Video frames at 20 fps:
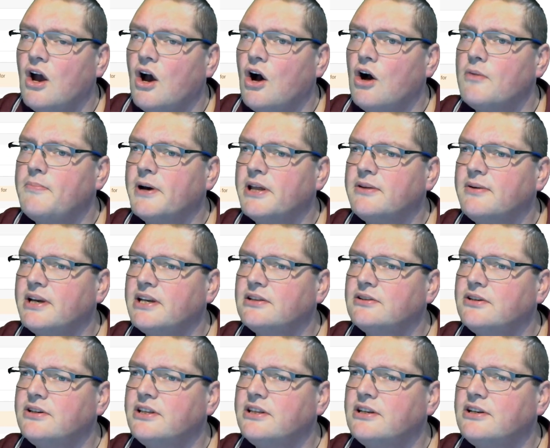Oh, by the way,
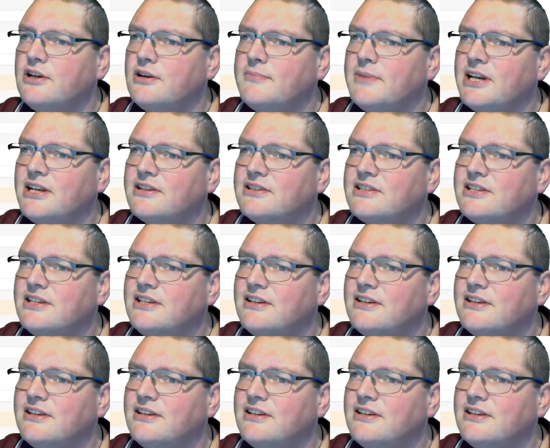look at the domain. See?